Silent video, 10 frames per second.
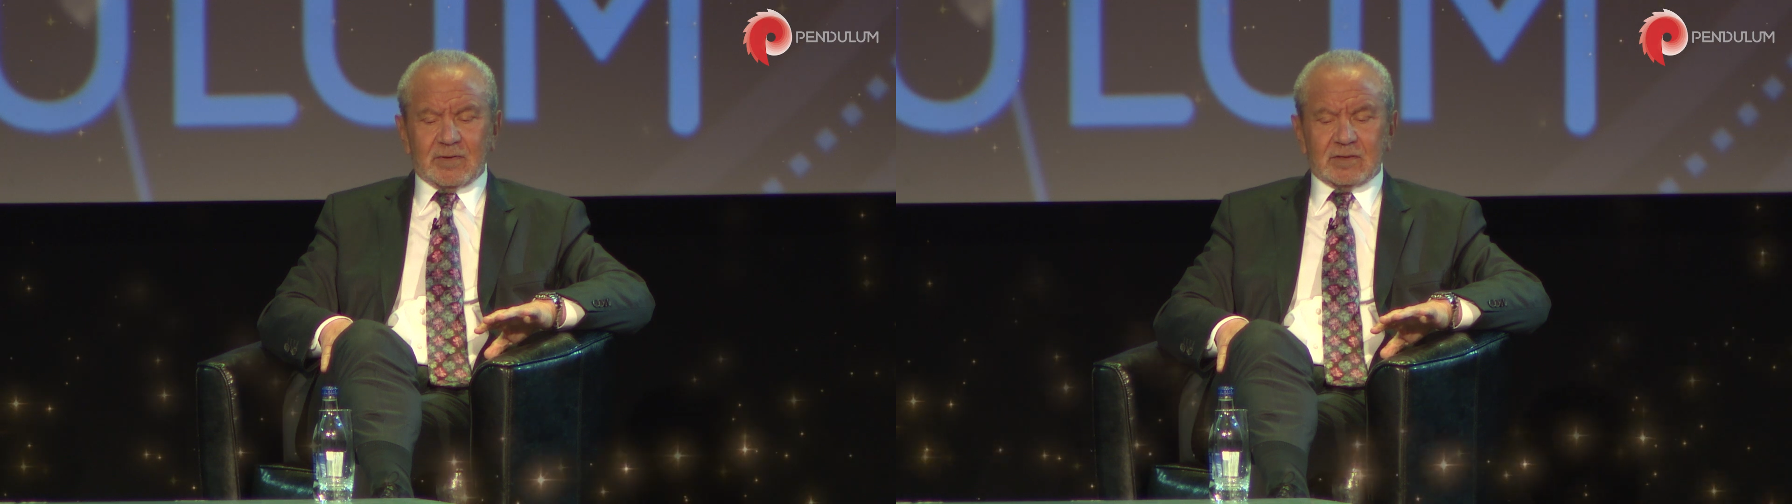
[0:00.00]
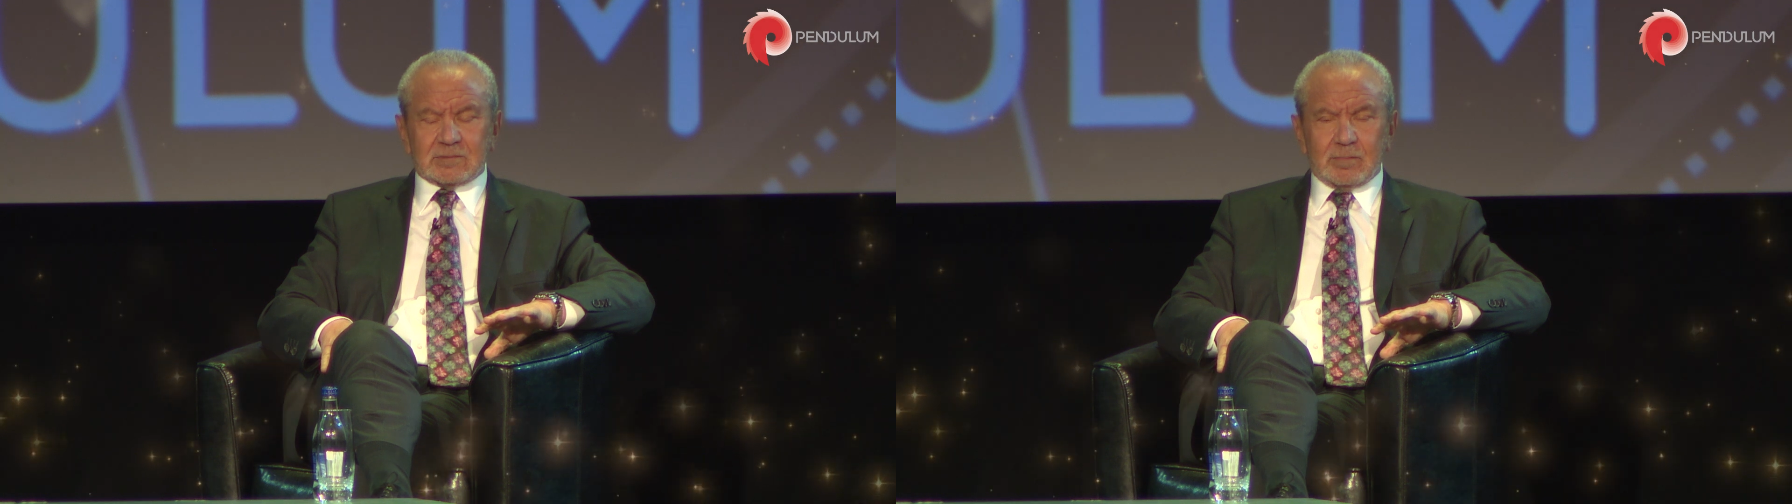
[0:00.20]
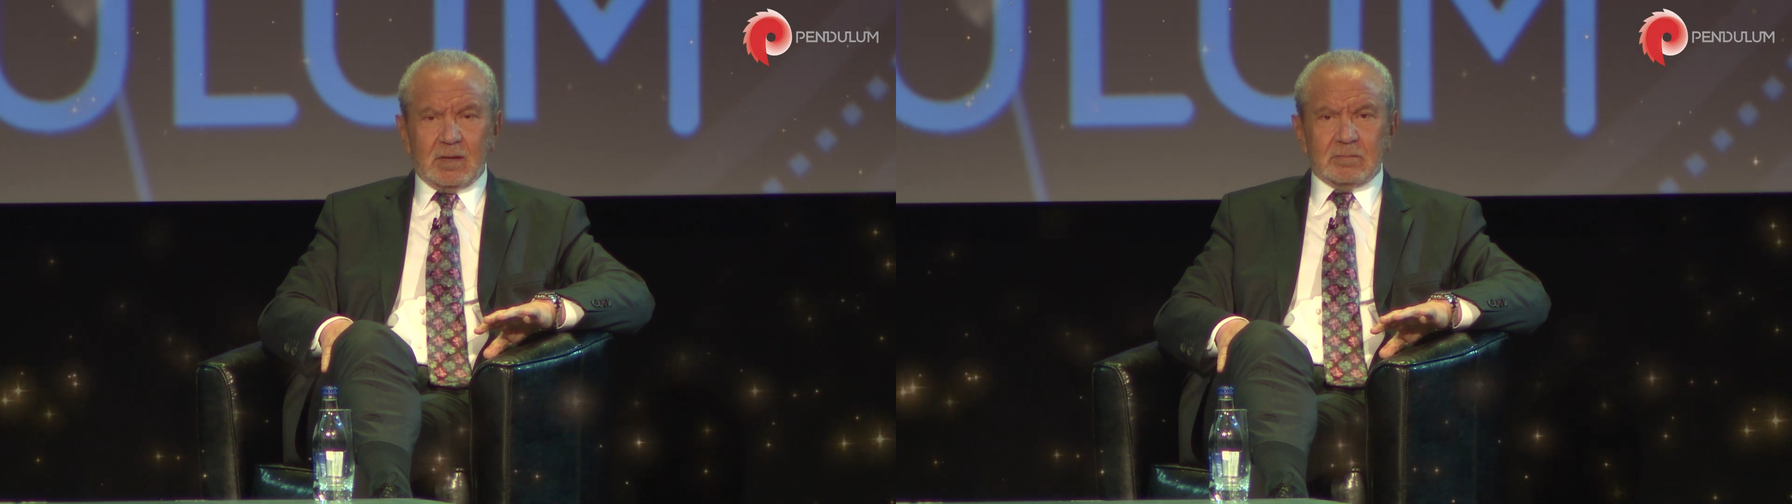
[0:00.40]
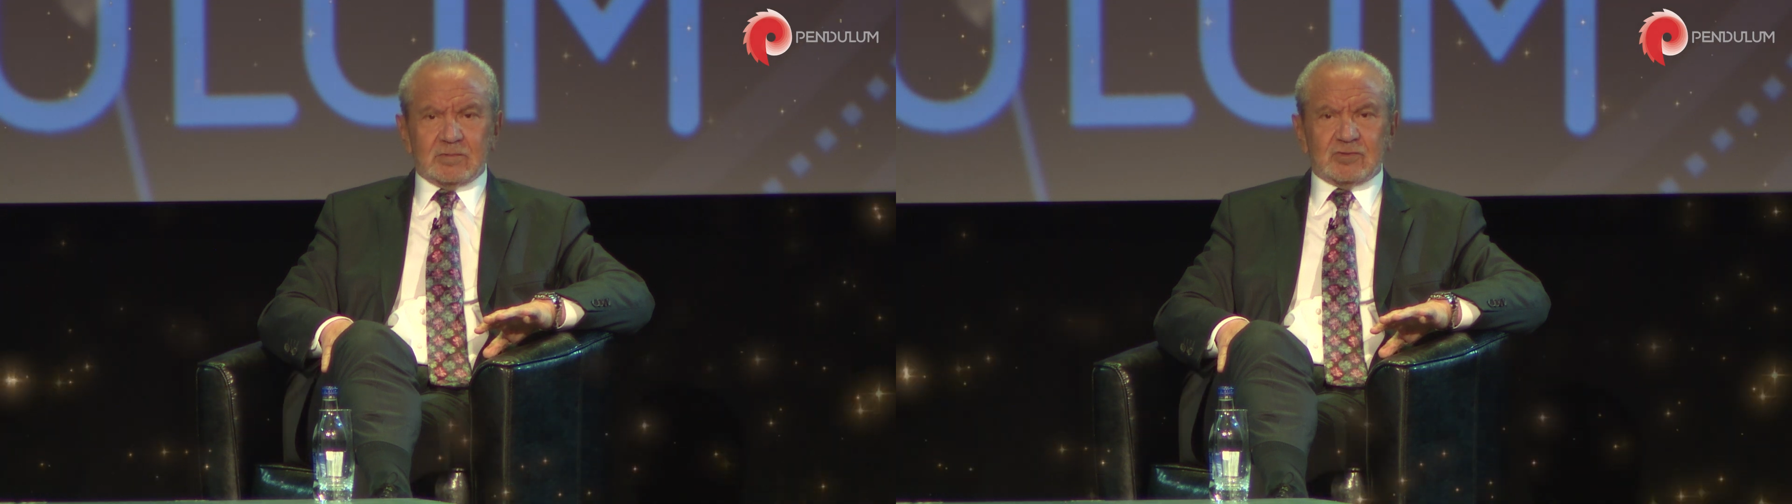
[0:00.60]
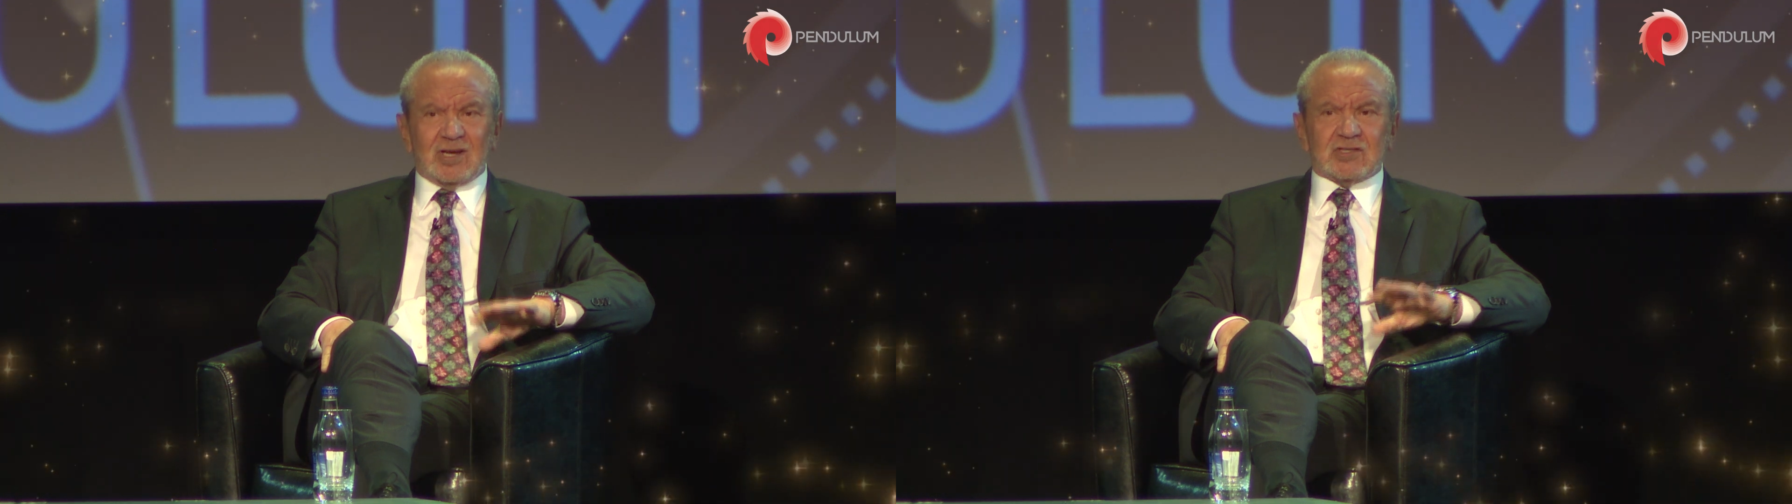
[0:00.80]
Because
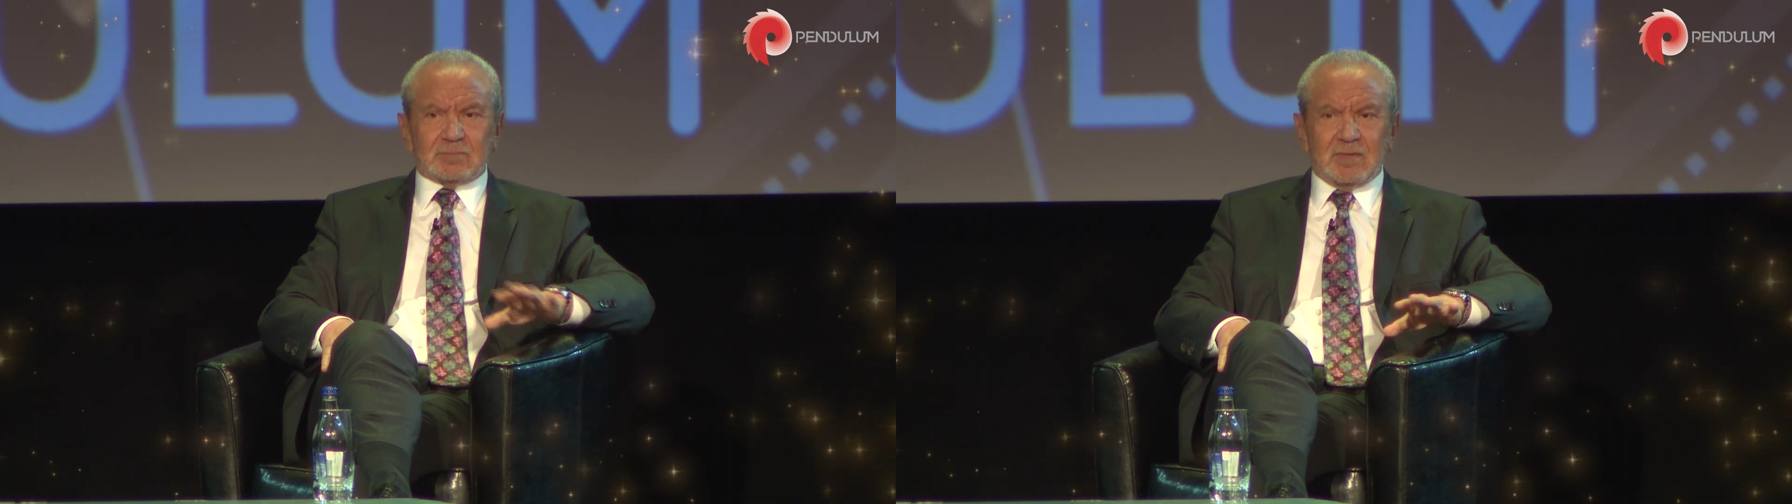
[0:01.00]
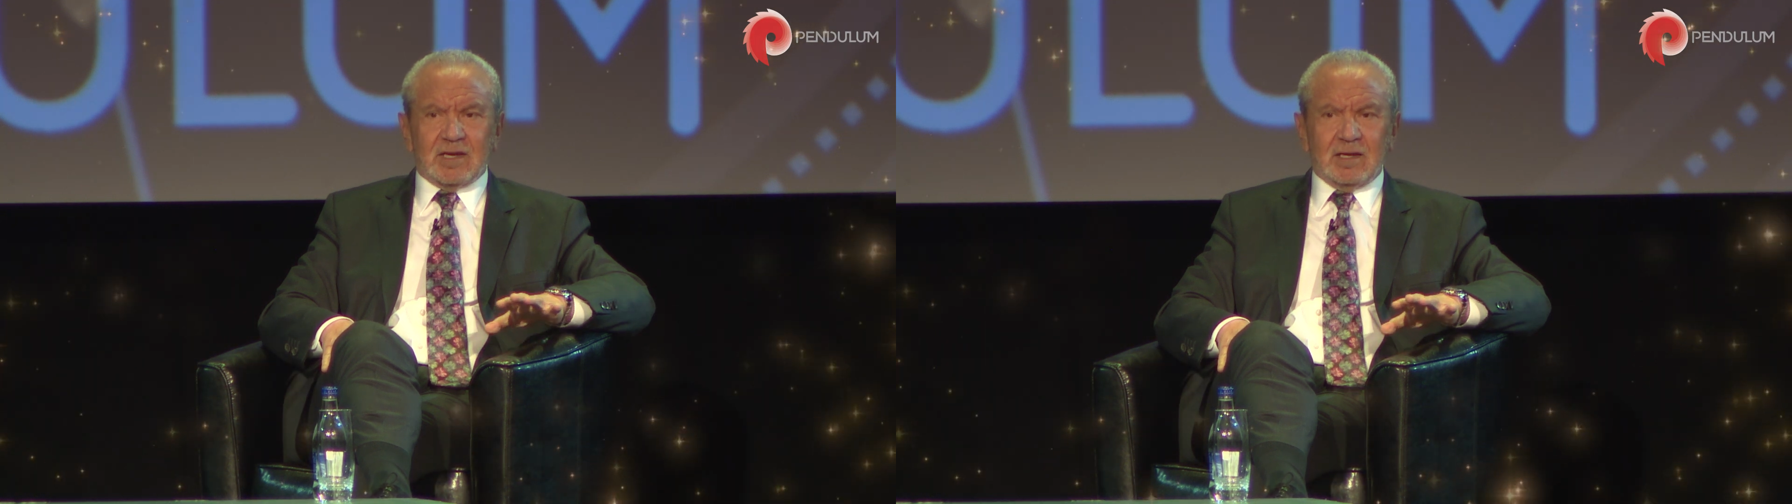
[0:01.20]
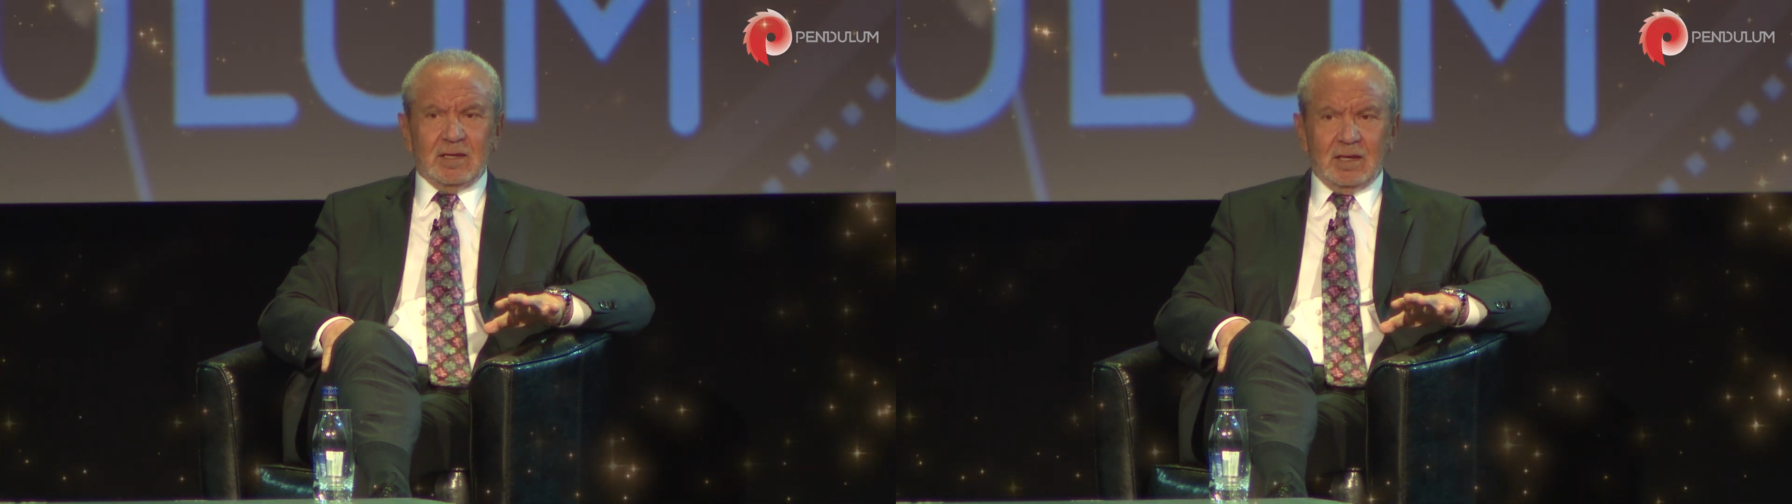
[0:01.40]
trust me,